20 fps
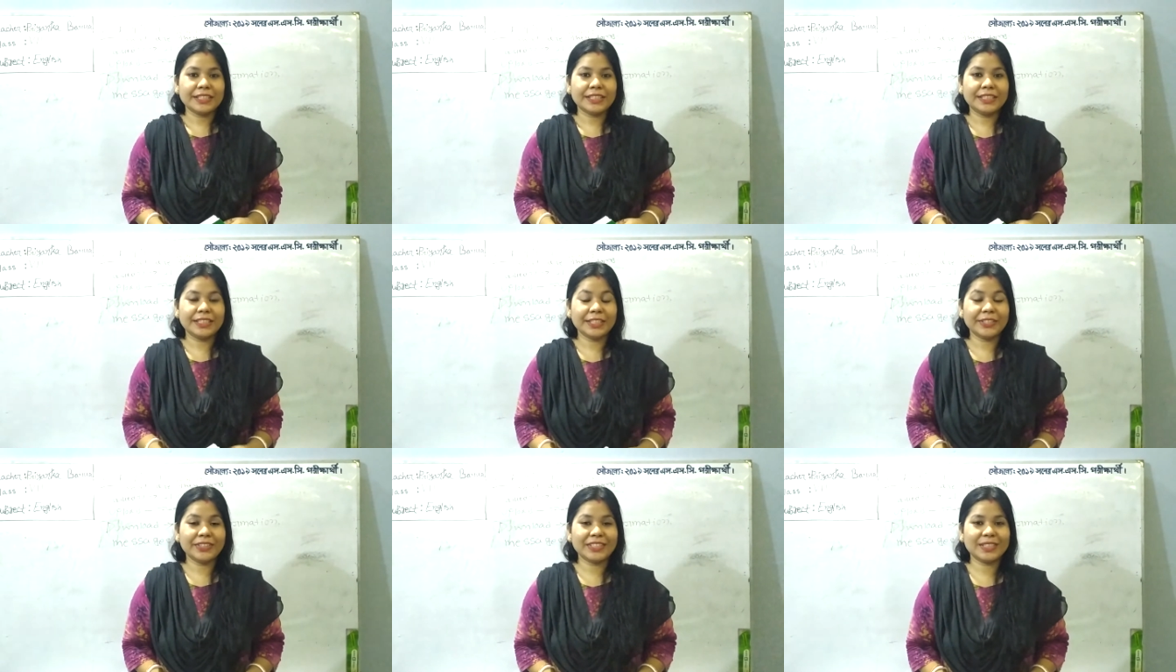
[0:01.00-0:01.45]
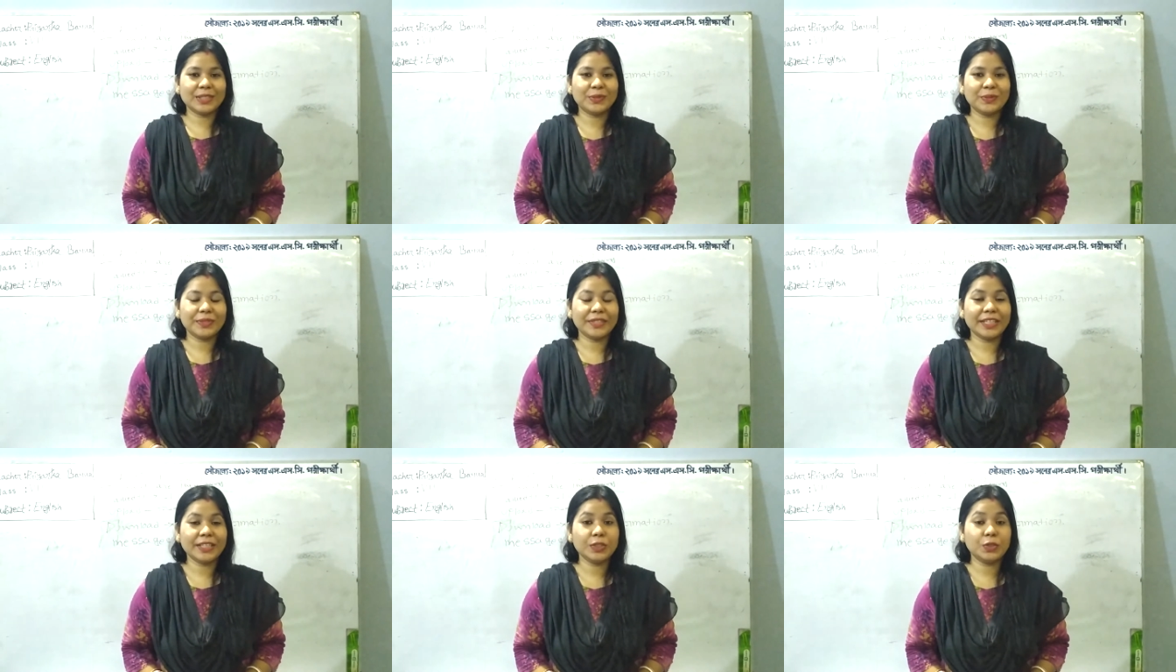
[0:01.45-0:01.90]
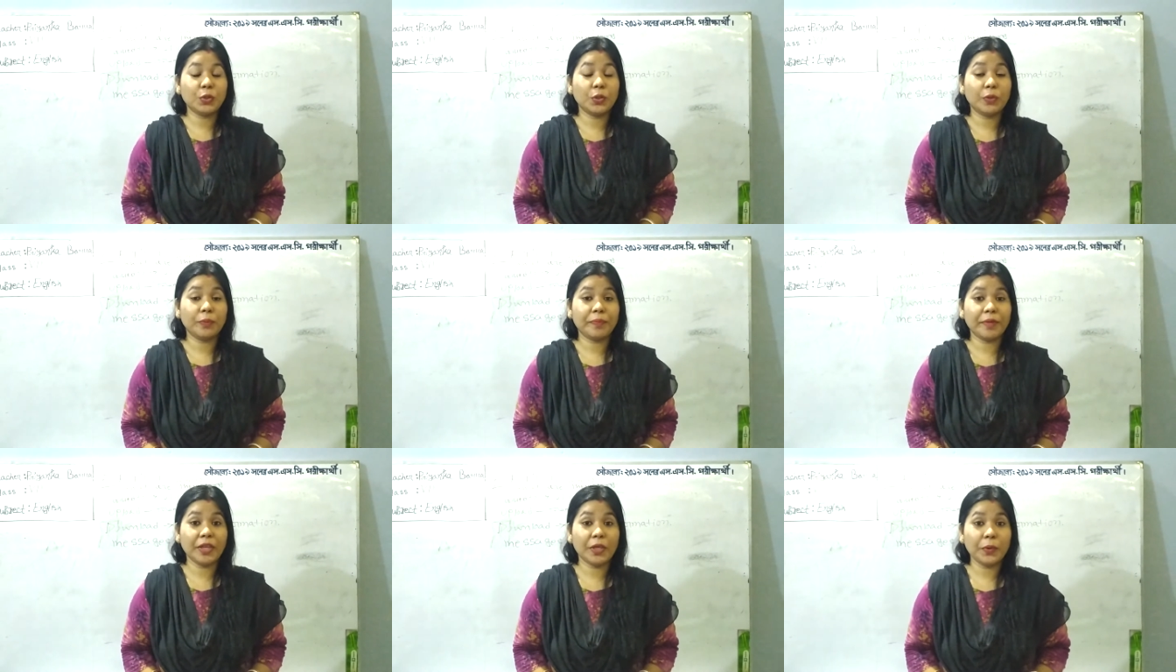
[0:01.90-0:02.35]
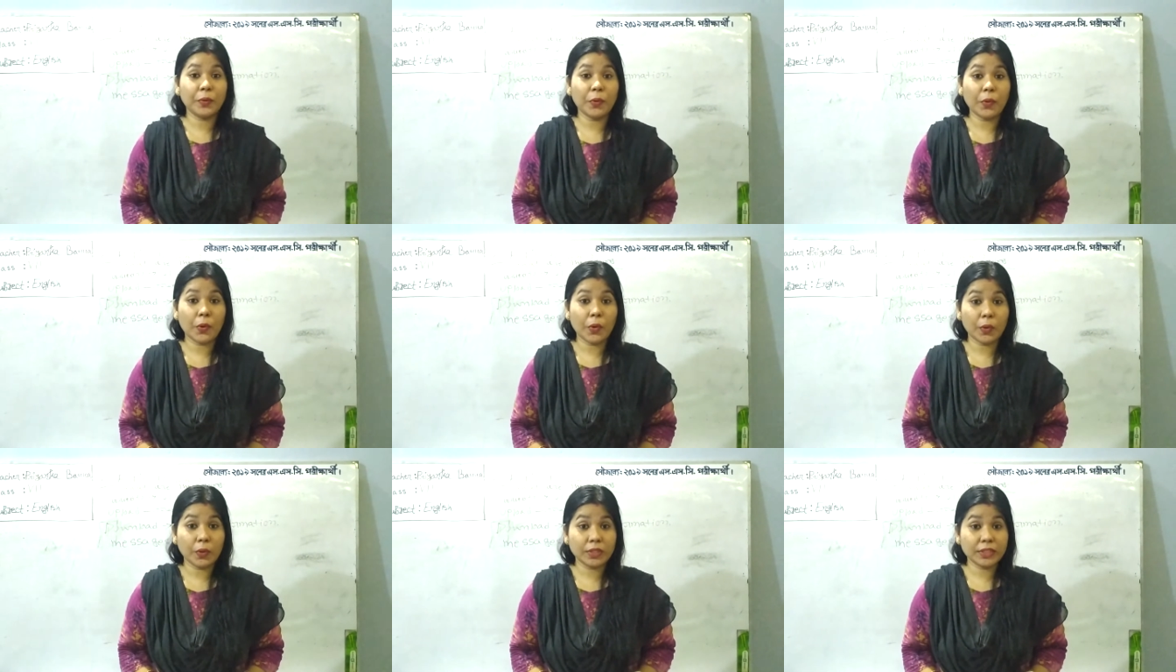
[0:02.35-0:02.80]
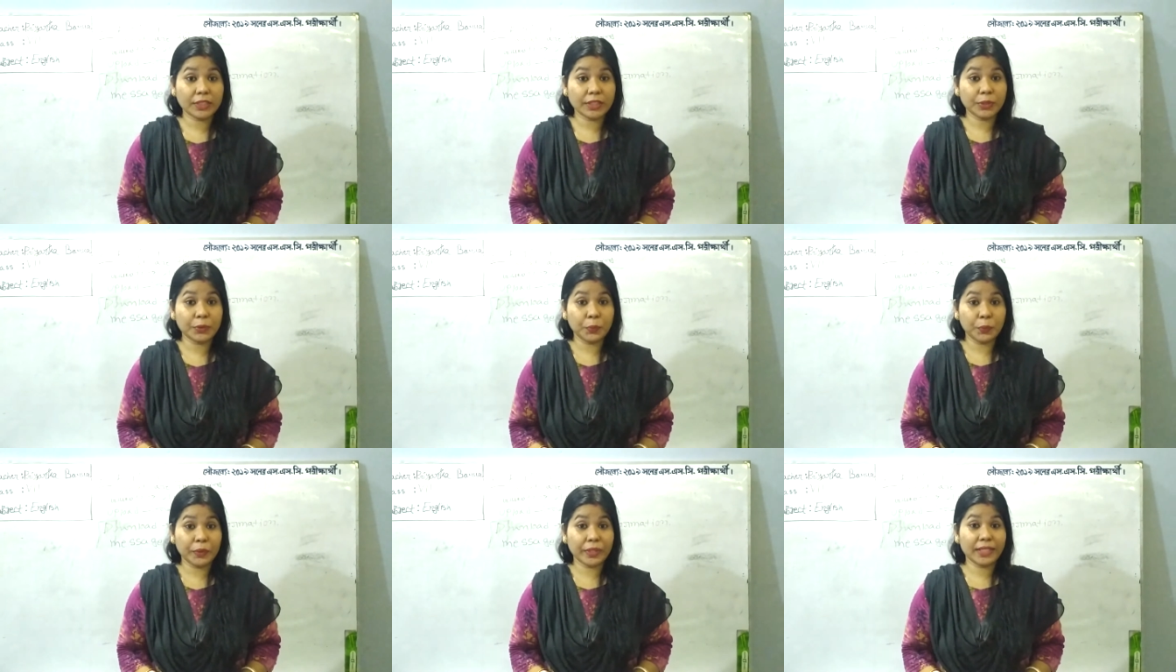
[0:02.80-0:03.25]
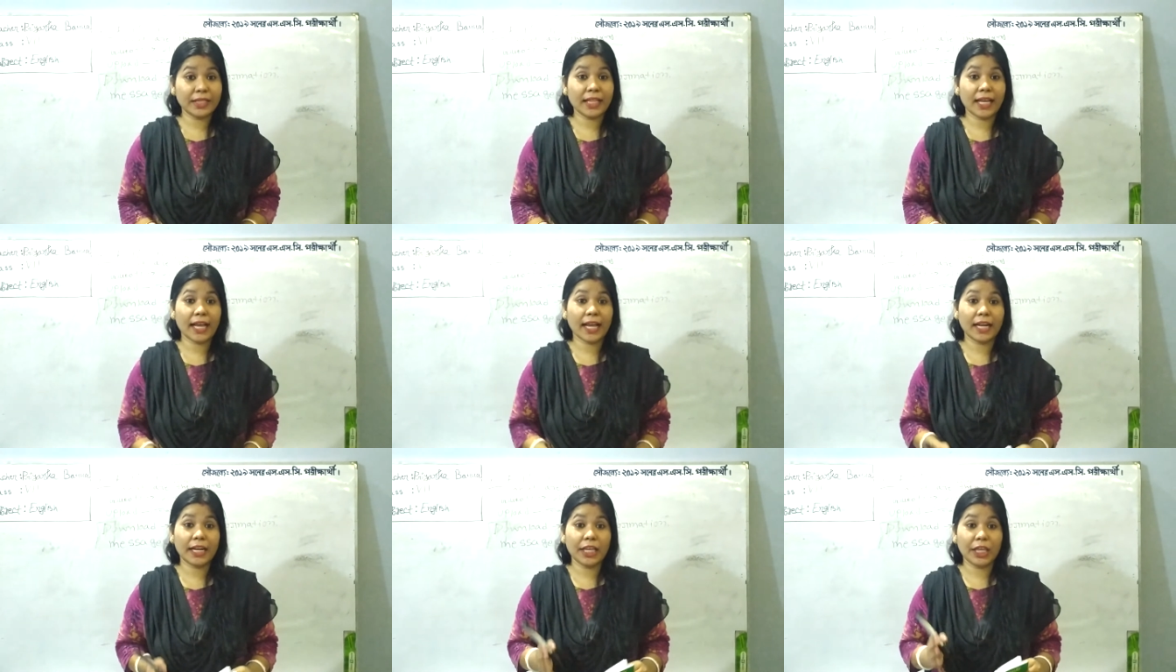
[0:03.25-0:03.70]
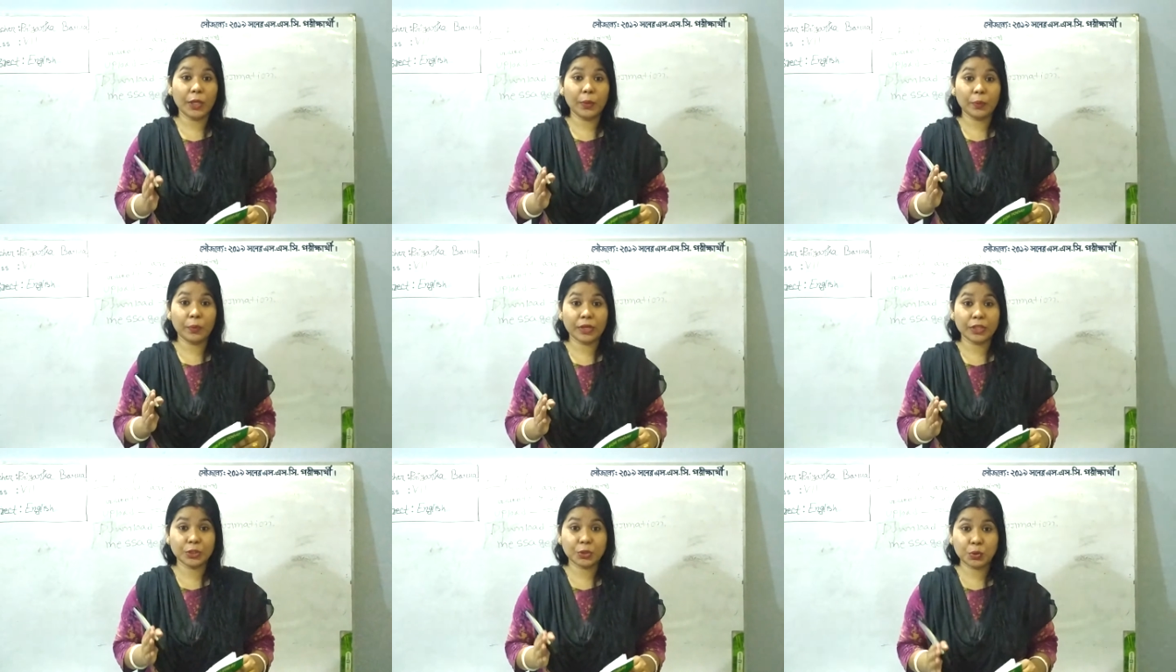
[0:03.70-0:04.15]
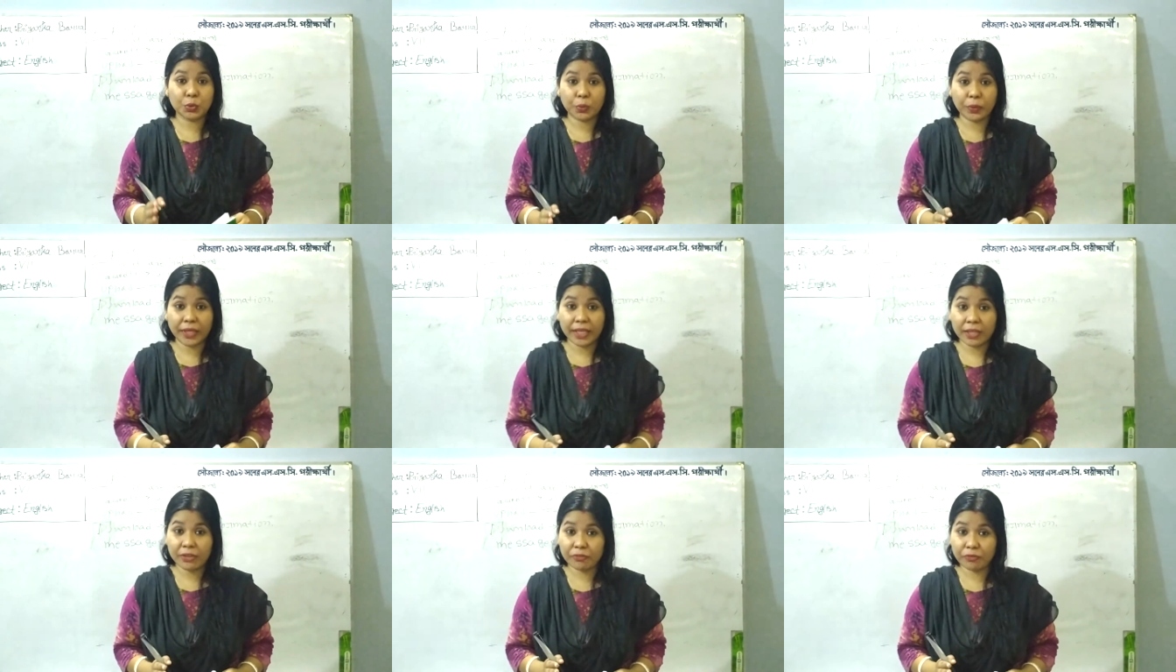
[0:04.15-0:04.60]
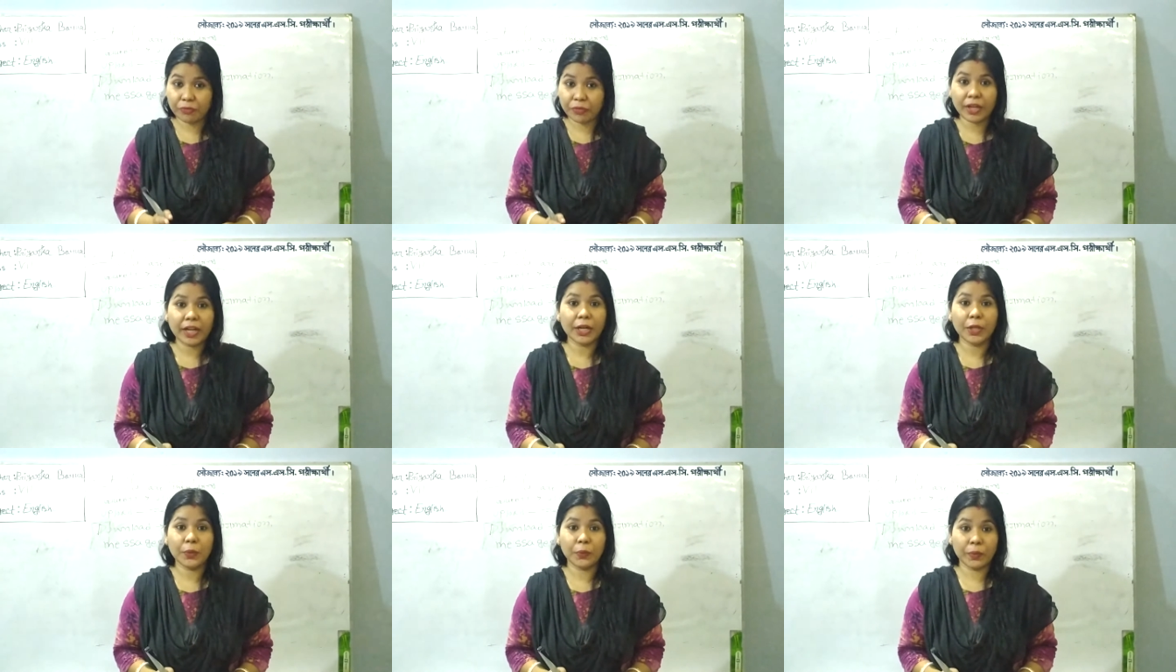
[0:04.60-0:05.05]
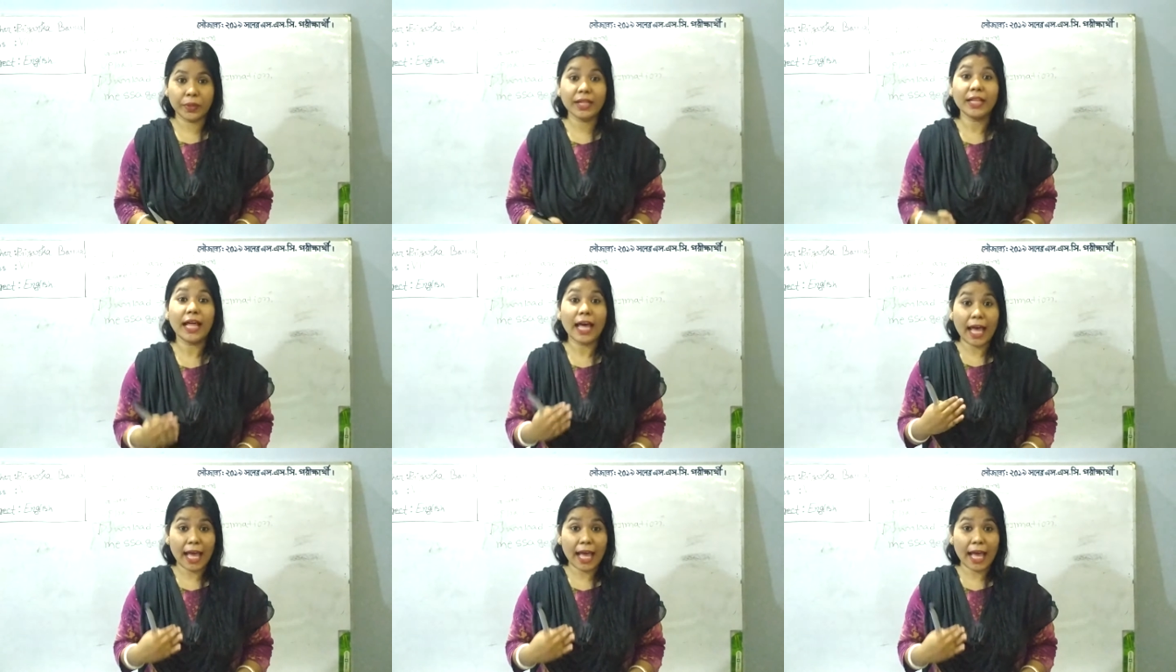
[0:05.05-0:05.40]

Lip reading: Dear students, hope you all are well and you are doing very well.